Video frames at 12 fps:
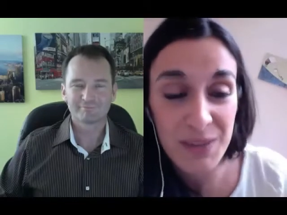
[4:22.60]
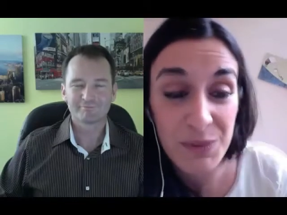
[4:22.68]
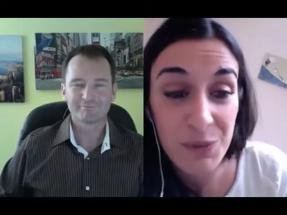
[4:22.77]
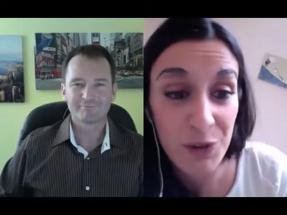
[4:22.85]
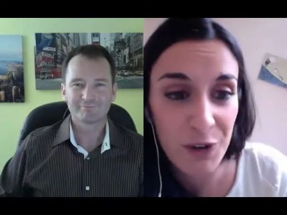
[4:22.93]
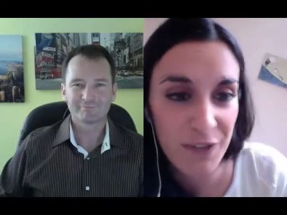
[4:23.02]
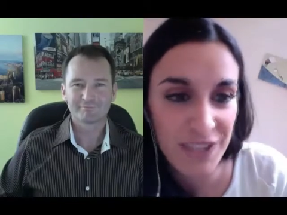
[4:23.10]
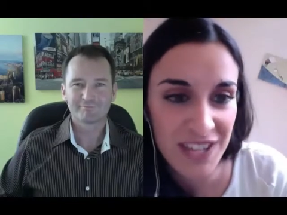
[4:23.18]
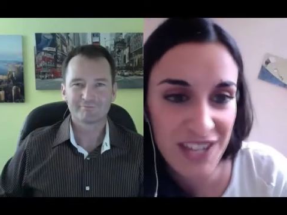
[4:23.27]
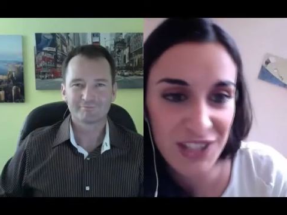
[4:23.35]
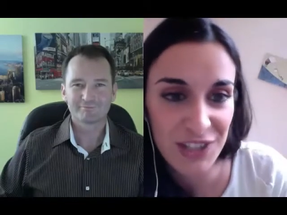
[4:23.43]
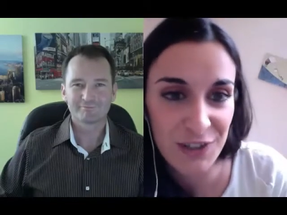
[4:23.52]
Speaker 1: a bit more of
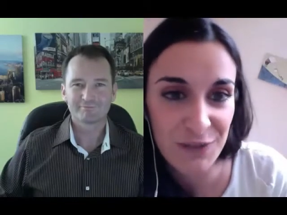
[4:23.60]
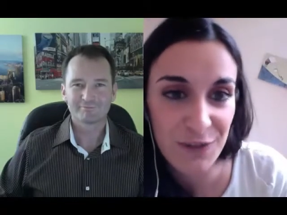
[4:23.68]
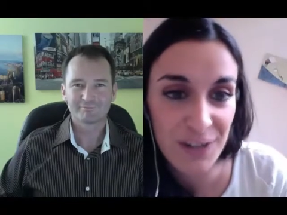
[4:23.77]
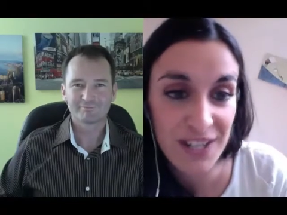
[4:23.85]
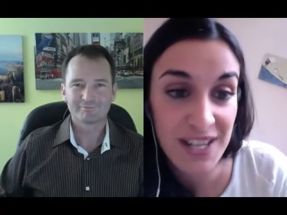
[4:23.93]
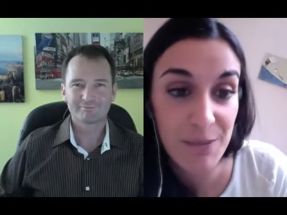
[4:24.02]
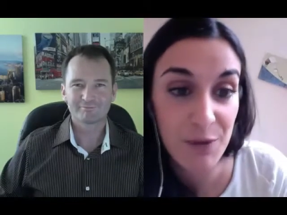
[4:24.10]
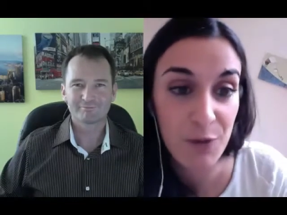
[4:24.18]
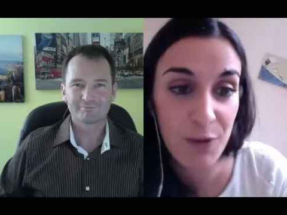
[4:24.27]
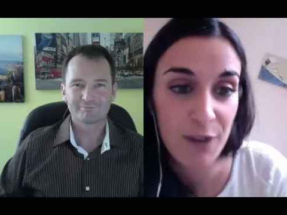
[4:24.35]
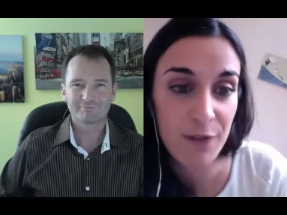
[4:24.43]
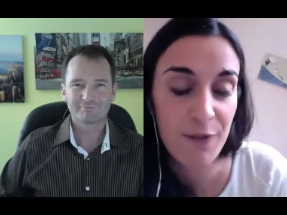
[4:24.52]
attention. For example,
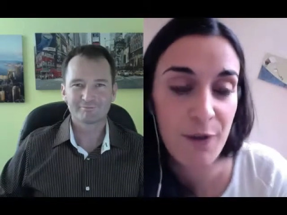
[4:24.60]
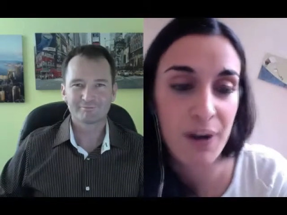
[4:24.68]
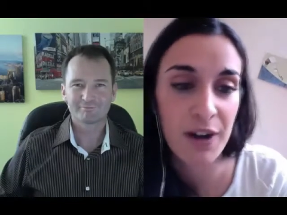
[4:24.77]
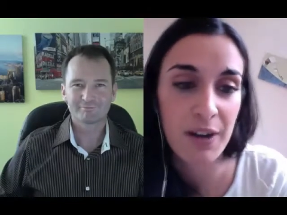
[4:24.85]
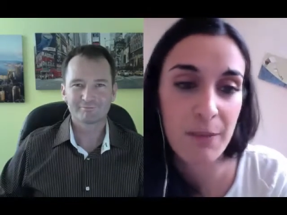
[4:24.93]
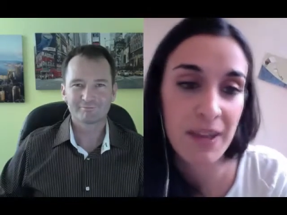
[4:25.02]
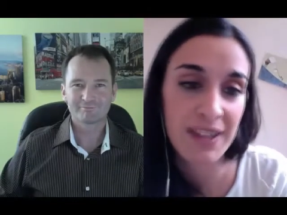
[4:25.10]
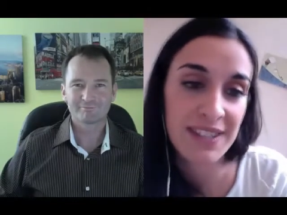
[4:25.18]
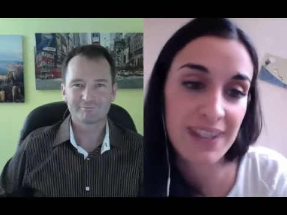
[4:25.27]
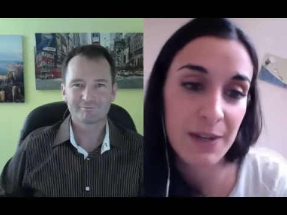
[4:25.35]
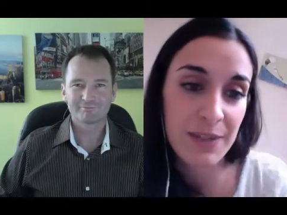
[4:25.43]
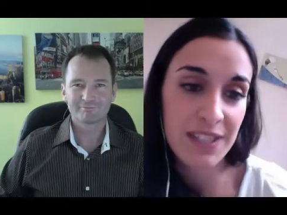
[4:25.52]
one of our main
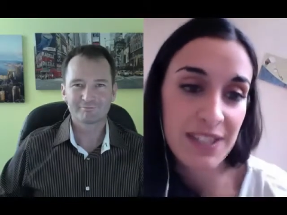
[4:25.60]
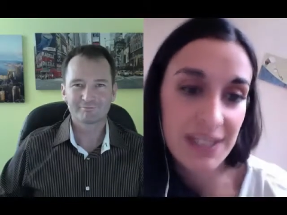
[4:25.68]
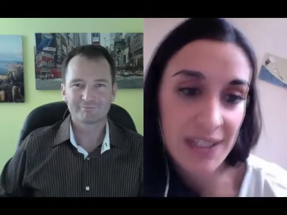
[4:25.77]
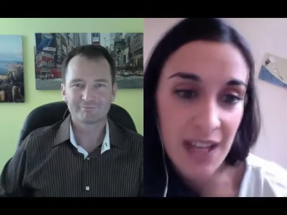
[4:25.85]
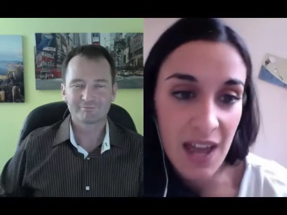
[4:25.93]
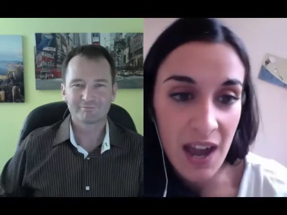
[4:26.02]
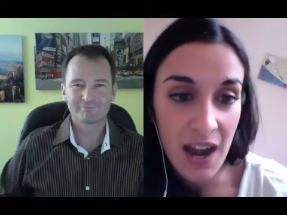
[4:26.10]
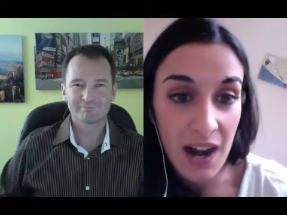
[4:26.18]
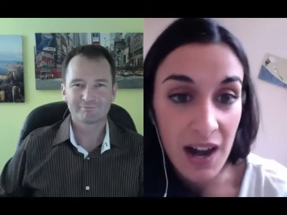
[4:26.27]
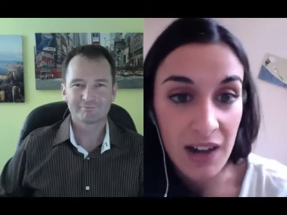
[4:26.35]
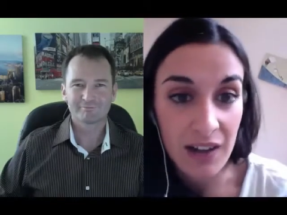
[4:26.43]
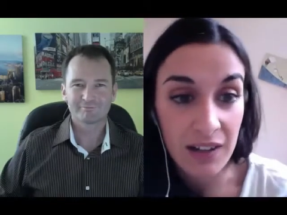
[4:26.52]
services
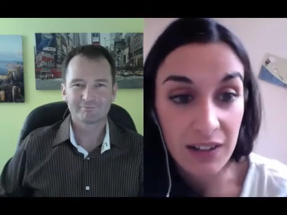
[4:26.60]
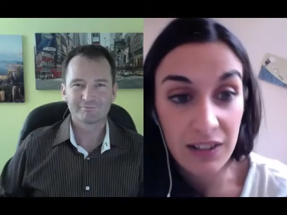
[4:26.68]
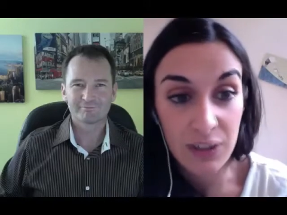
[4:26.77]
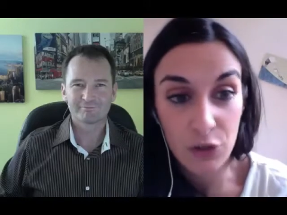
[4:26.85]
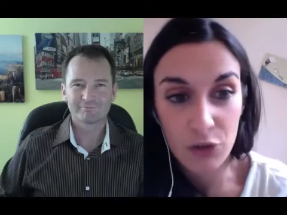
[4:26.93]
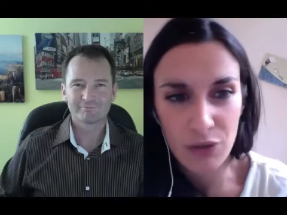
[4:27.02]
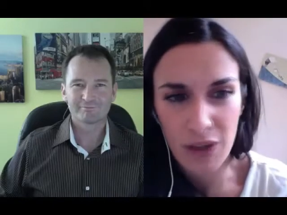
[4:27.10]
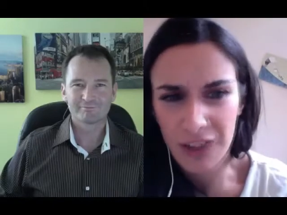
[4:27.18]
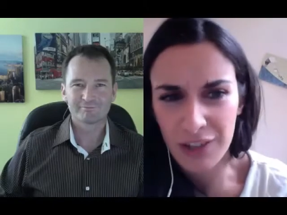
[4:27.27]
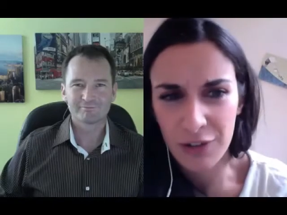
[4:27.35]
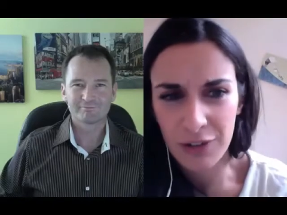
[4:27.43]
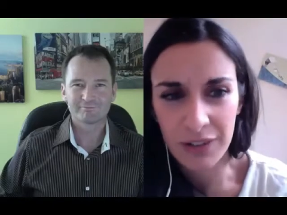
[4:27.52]
are I
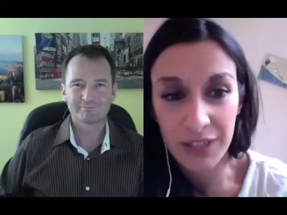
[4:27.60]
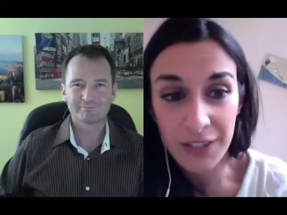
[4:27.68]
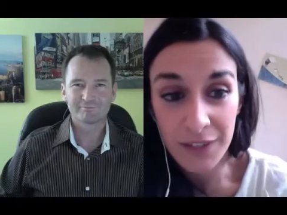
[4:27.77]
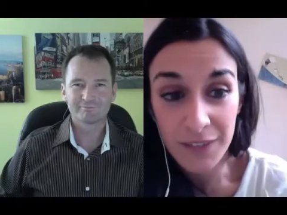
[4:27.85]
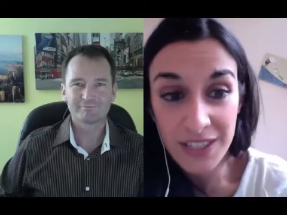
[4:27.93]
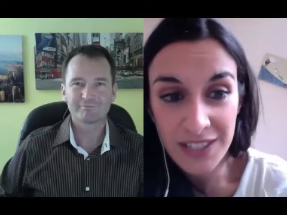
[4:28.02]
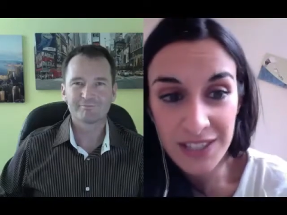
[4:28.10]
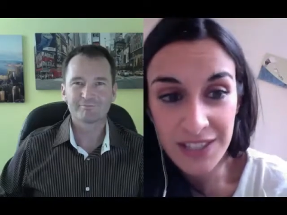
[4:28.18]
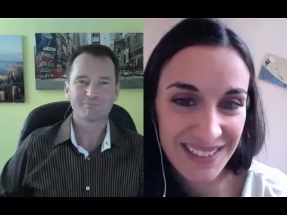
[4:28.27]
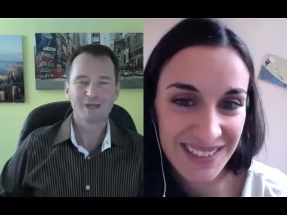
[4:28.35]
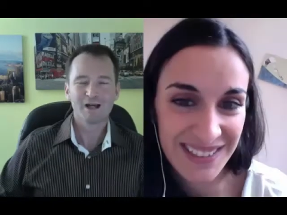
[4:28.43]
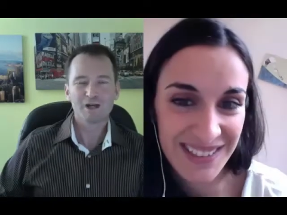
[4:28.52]
call gifts.
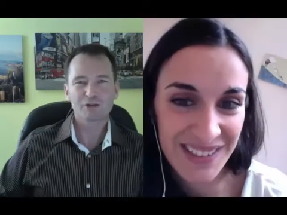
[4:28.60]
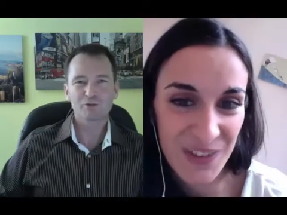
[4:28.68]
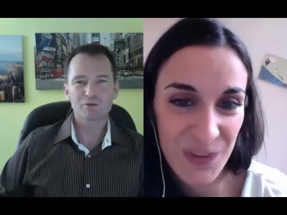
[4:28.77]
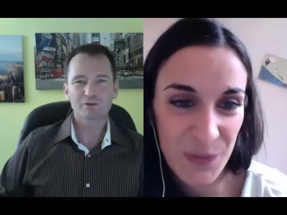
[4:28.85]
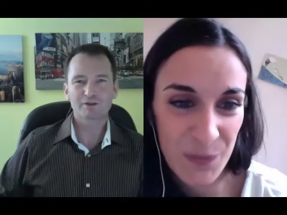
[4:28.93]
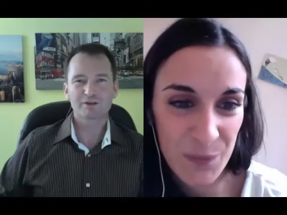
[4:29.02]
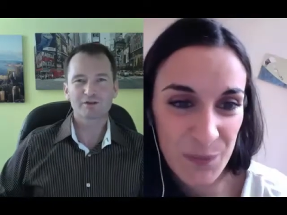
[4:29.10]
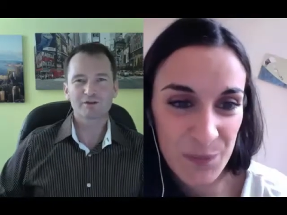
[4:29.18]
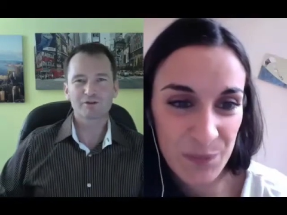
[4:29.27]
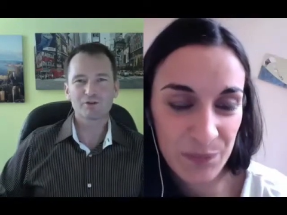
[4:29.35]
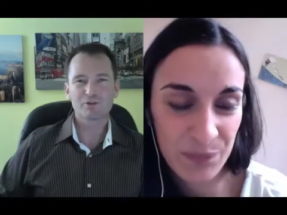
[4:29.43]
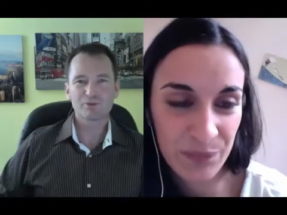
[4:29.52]
Speaker 2: So there are a
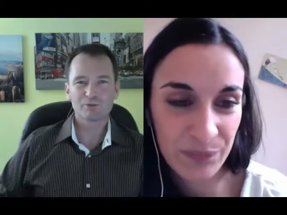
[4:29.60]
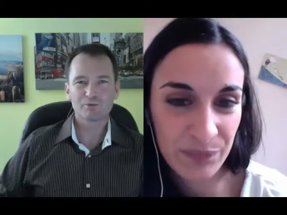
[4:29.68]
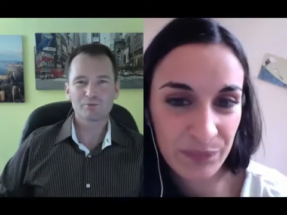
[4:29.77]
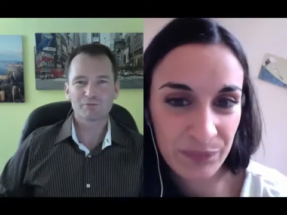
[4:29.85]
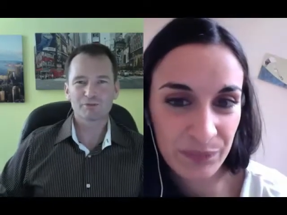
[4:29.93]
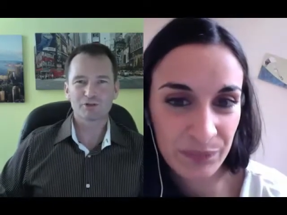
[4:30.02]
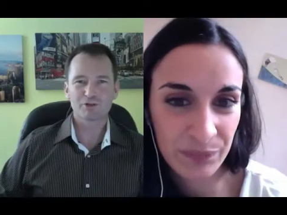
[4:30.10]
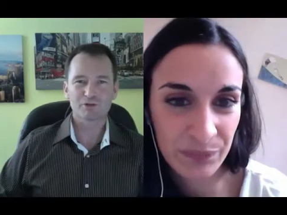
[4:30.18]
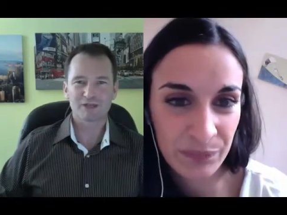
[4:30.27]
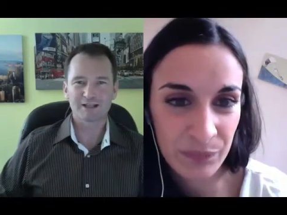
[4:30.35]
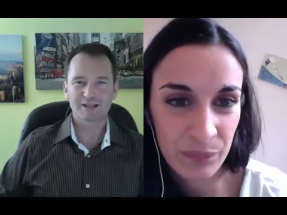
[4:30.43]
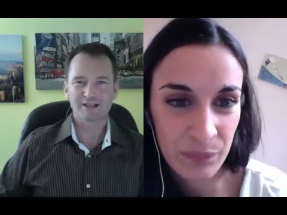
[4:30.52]
few social
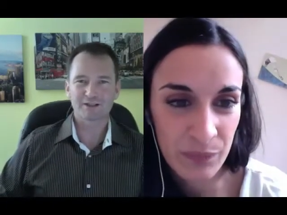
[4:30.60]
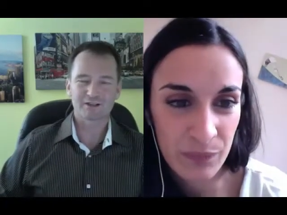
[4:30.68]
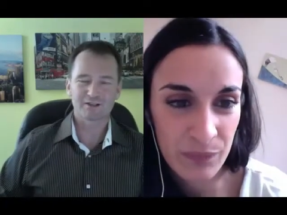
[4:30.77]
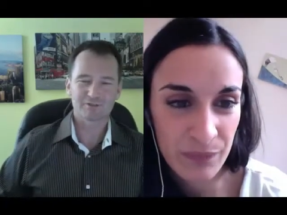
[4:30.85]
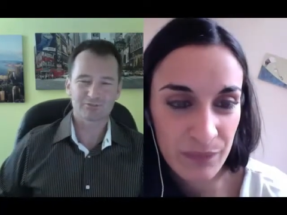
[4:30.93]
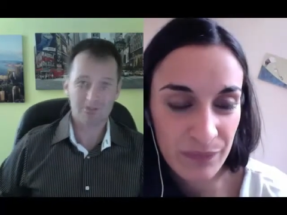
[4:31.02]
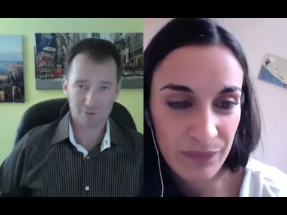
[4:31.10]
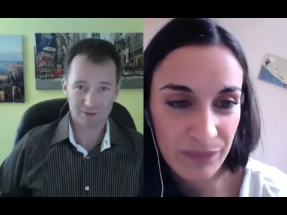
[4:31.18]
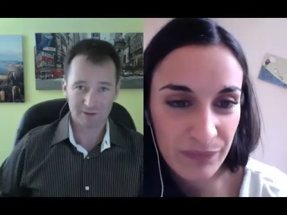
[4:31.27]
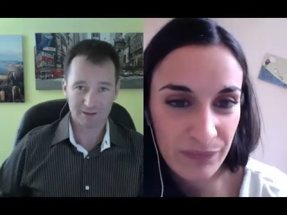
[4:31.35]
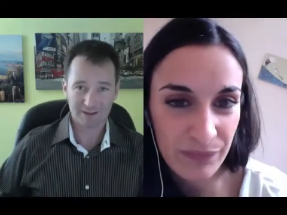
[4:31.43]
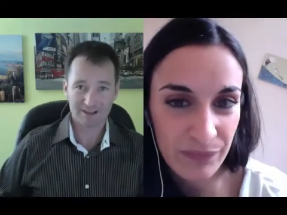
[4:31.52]
dating services we could
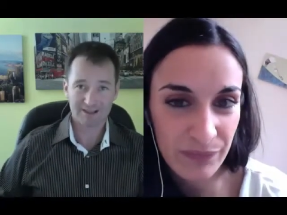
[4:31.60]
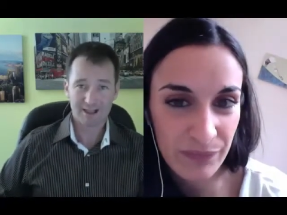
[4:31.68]
list,